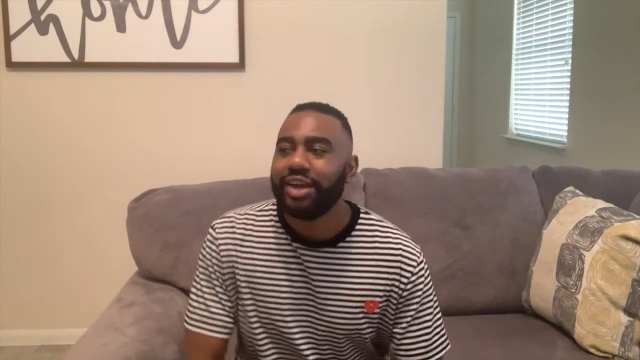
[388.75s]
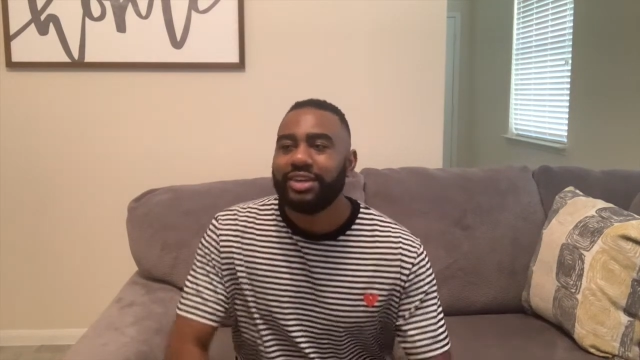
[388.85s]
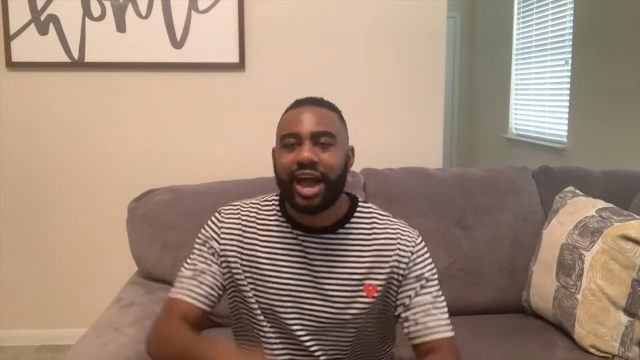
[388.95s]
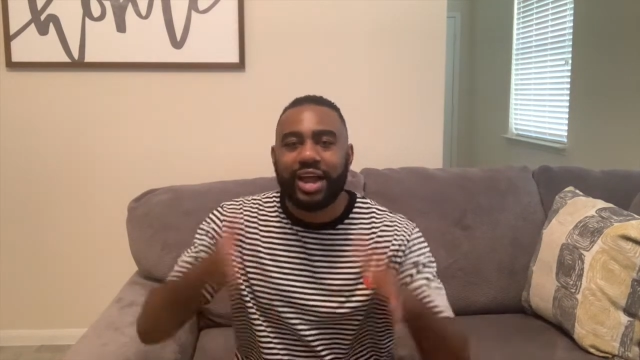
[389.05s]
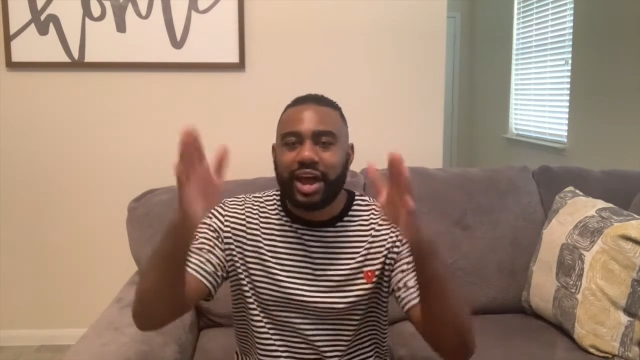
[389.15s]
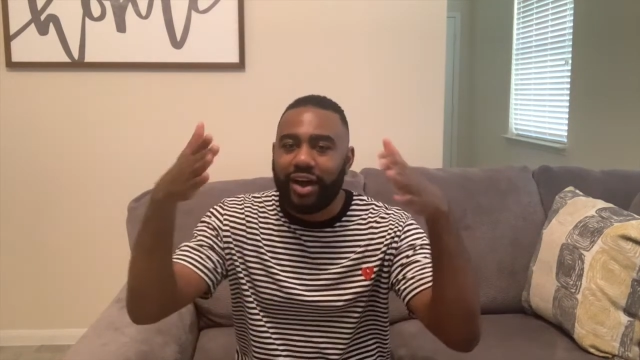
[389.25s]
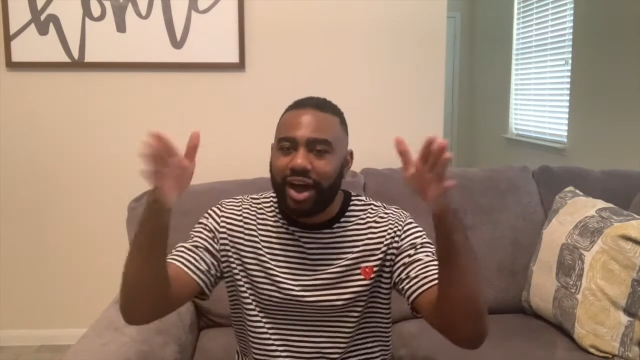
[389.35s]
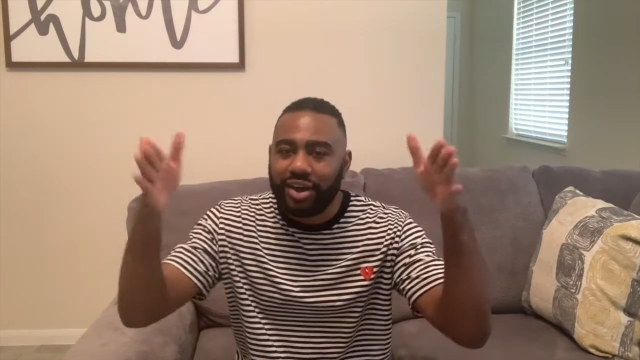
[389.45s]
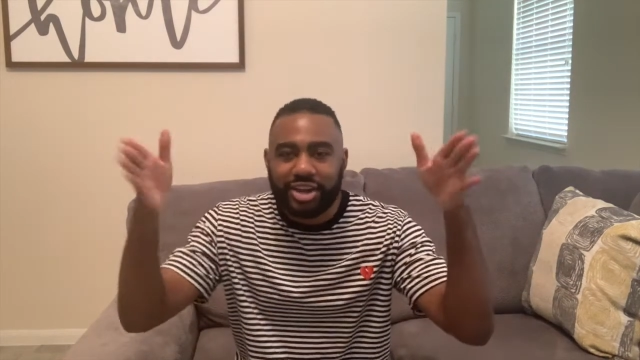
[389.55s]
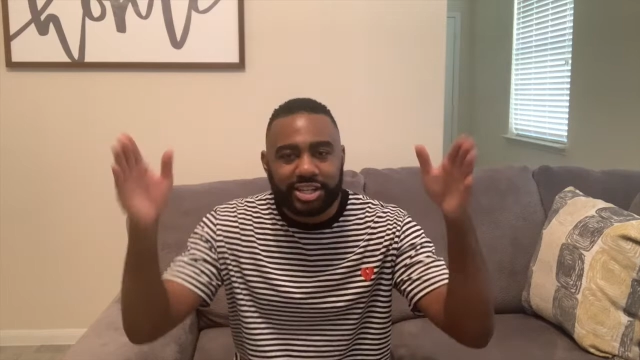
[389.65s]
Y'all know
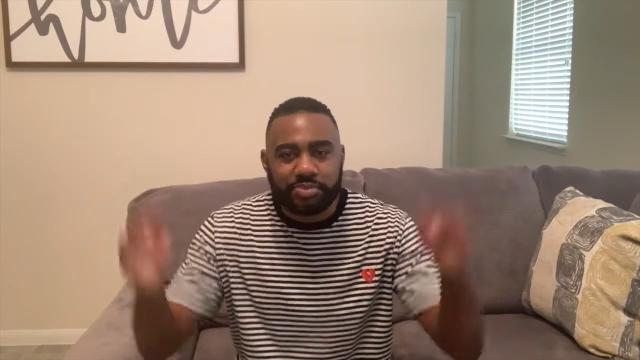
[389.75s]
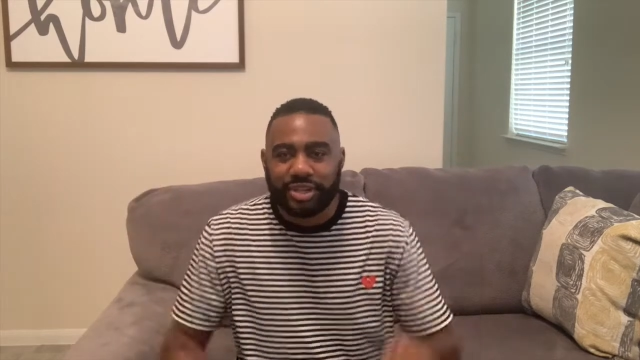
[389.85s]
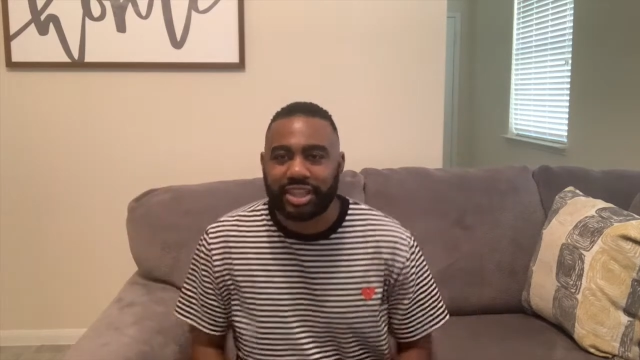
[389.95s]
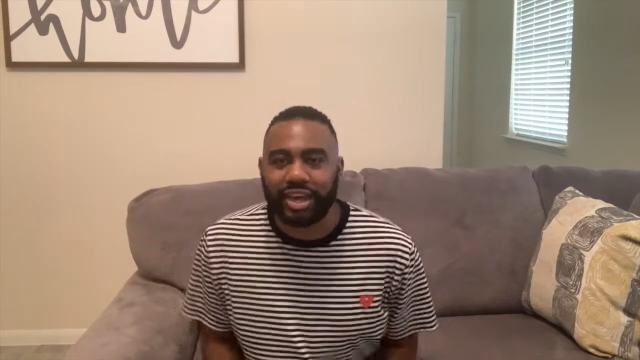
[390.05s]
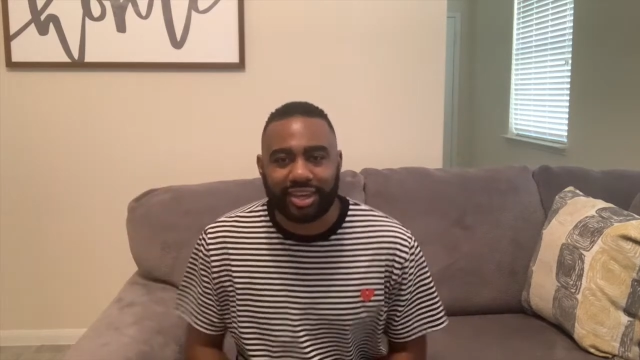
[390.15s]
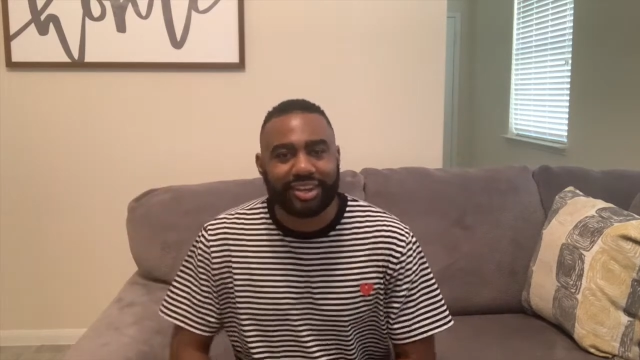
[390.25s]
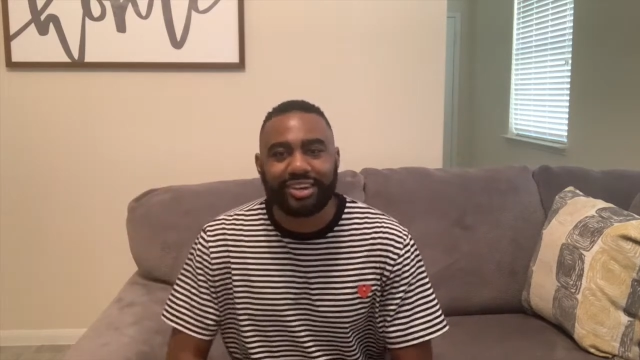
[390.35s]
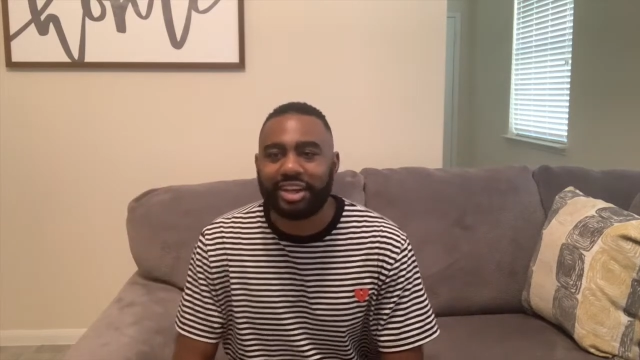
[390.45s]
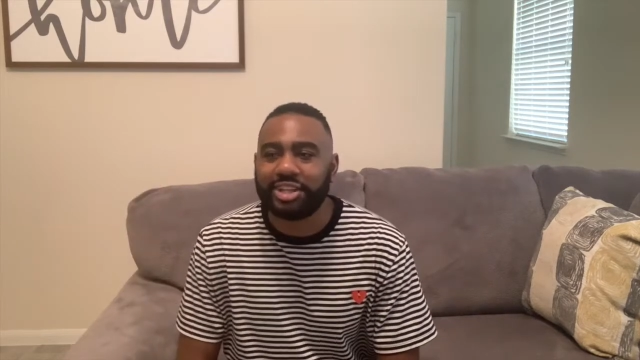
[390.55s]
all niggas be thinking,